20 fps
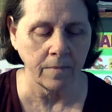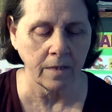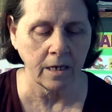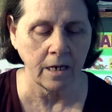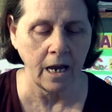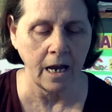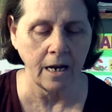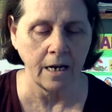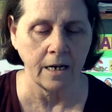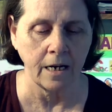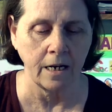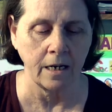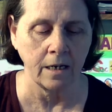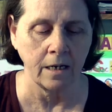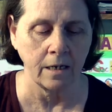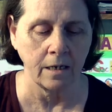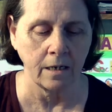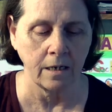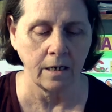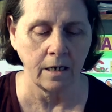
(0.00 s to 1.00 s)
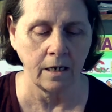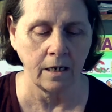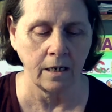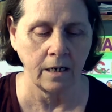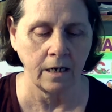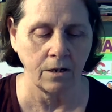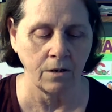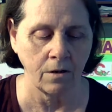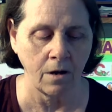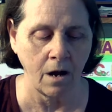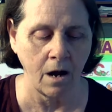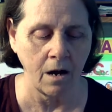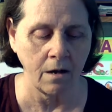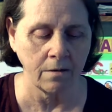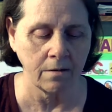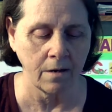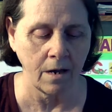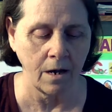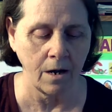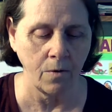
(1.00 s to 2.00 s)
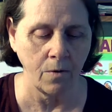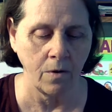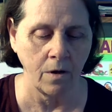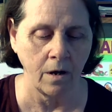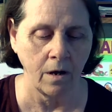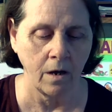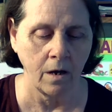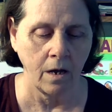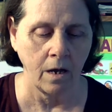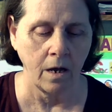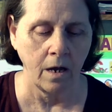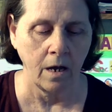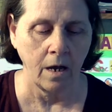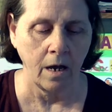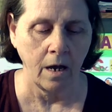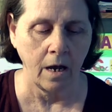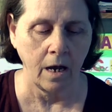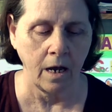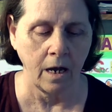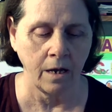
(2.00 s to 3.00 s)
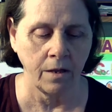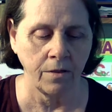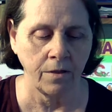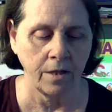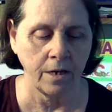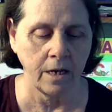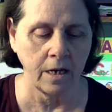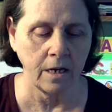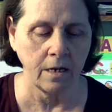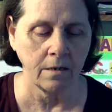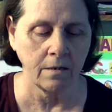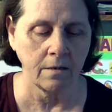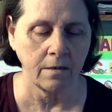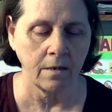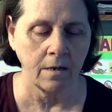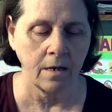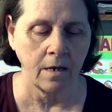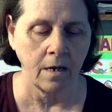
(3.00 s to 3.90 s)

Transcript: Canada in here also, and things.